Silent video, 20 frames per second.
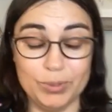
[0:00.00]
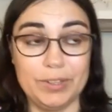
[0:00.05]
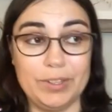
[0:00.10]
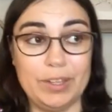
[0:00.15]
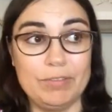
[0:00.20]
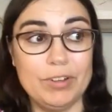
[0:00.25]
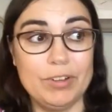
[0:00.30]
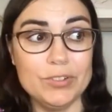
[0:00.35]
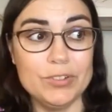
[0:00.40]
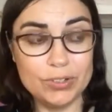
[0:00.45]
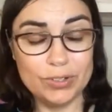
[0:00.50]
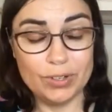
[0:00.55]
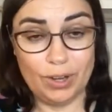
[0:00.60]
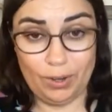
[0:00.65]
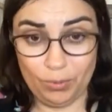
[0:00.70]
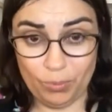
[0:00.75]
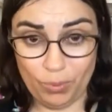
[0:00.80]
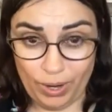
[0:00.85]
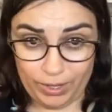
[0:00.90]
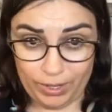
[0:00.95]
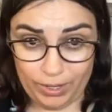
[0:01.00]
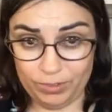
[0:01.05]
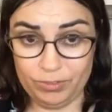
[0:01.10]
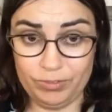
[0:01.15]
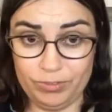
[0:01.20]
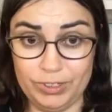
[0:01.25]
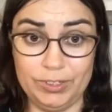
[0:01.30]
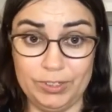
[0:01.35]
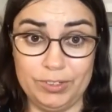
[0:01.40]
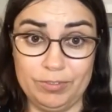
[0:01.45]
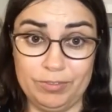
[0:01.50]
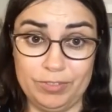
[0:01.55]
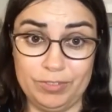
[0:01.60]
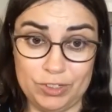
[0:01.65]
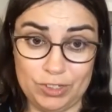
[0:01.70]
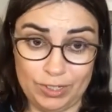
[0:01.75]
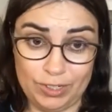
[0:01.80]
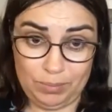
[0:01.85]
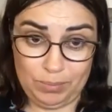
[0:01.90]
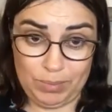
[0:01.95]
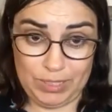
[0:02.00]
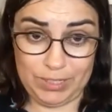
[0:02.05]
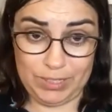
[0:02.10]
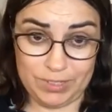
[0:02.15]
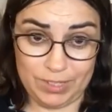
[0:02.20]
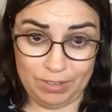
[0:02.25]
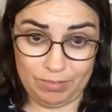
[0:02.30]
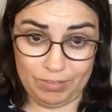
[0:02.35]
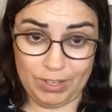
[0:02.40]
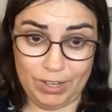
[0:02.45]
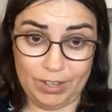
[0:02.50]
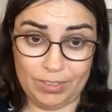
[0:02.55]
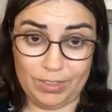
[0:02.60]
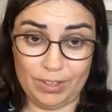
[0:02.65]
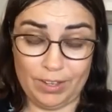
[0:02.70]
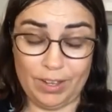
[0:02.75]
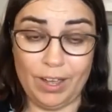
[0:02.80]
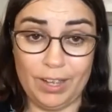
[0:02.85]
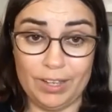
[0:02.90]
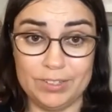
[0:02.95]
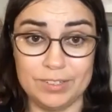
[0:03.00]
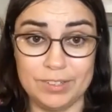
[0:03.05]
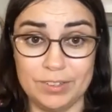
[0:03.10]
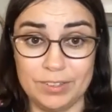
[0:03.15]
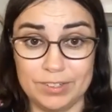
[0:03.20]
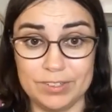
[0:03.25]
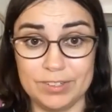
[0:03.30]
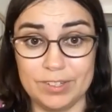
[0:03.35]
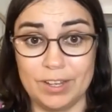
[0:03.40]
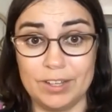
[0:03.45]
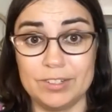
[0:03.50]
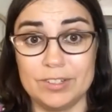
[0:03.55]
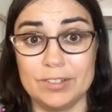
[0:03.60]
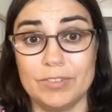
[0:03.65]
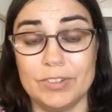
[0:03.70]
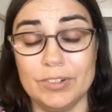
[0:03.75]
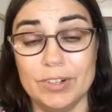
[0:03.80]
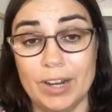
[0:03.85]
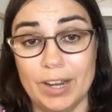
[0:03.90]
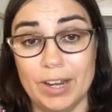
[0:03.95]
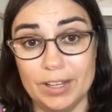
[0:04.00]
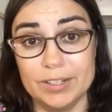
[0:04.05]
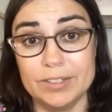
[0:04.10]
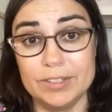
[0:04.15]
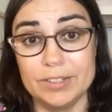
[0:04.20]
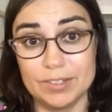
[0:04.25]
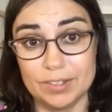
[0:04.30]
And they've also got a wider field of vision because they've got the eyes on the sides of their heads.